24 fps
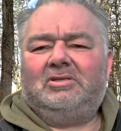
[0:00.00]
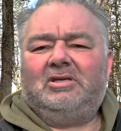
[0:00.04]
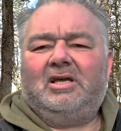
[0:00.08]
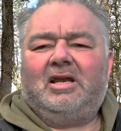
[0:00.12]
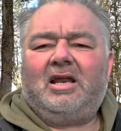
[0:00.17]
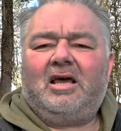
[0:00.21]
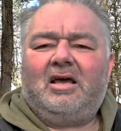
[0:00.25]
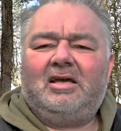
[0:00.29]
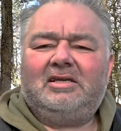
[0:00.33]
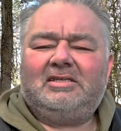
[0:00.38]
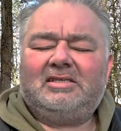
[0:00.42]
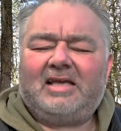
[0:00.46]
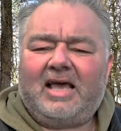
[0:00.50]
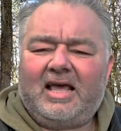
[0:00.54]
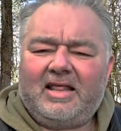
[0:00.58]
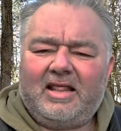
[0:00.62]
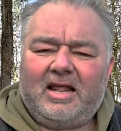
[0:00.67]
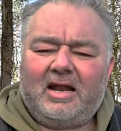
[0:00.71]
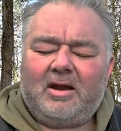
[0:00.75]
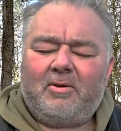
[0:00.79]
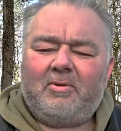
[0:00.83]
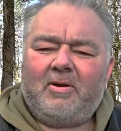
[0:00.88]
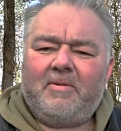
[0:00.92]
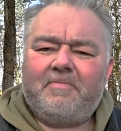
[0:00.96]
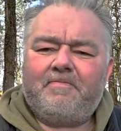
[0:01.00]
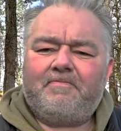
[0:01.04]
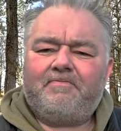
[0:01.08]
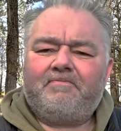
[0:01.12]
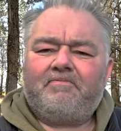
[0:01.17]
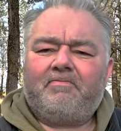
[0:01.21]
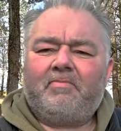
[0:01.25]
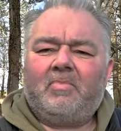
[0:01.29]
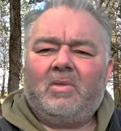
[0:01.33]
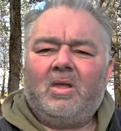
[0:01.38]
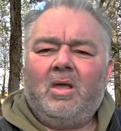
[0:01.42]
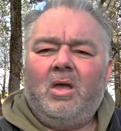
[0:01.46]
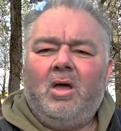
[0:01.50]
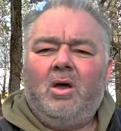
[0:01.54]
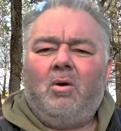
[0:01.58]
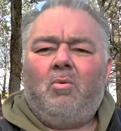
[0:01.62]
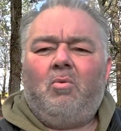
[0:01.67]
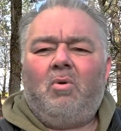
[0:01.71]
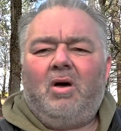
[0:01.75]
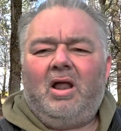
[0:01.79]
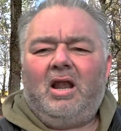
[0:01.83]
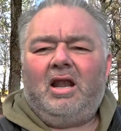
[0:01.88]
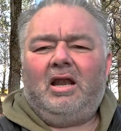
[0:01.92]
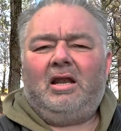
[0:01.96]
And I sat there and I went,
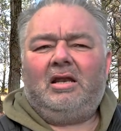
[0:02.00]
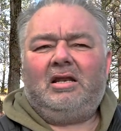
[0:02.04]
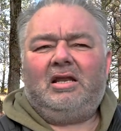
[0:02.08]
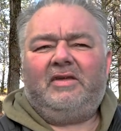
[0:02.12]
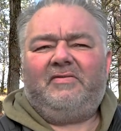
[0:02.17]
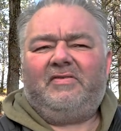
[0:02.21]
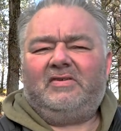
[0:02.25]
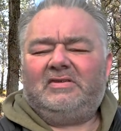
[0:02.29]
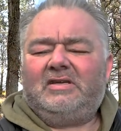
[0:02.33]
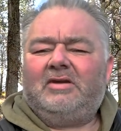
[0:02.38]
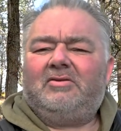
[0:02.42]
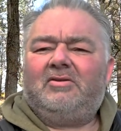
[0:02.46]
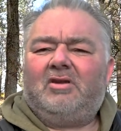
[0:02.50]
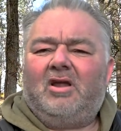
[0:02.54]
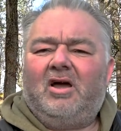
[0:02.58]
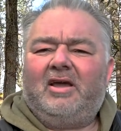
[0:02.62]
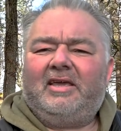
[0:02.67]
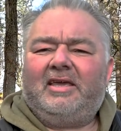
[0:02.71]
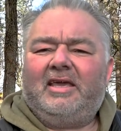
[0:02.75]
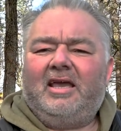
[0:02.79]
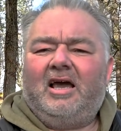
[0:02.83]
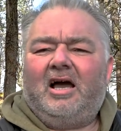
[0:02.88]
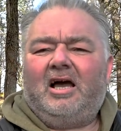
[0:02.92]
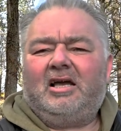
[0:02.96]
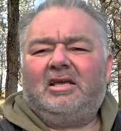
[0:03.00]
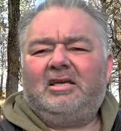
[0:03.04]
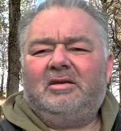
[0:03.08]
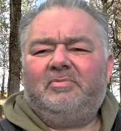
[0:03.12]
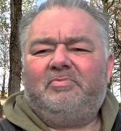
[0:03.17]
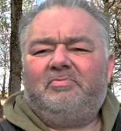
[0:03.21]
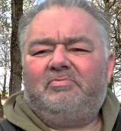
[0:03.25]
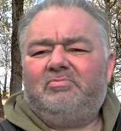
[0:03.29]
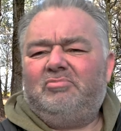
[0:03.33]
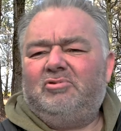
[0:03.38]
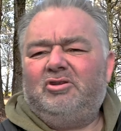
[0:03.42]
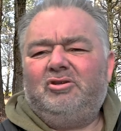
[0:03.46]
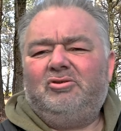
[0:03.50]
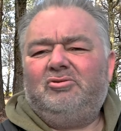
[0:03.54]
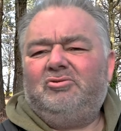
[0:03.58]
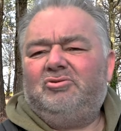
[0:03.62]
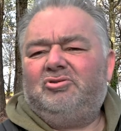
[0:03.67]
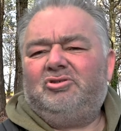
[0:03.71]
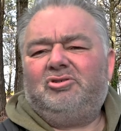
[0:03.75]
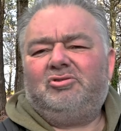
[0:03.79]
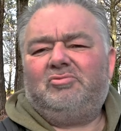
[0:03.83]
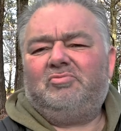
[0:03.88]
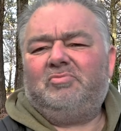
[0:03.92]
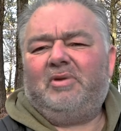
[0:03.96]
well, if I don't like it, I could
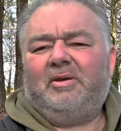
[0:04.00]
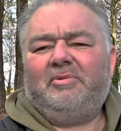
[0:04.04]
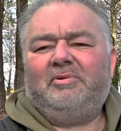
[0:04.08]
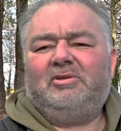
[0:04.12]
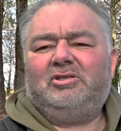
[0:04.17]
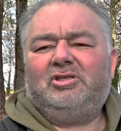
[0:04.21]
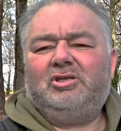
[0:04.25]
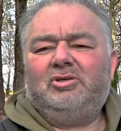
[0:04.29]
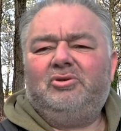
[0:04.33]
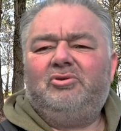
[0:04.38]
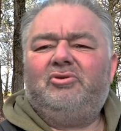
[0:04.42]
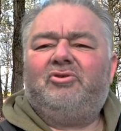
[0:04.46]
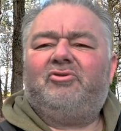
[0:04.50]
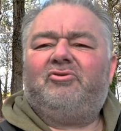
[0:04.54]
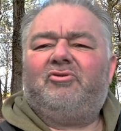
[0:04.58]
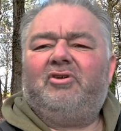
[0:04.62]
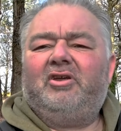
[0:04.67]
lose maybe £200,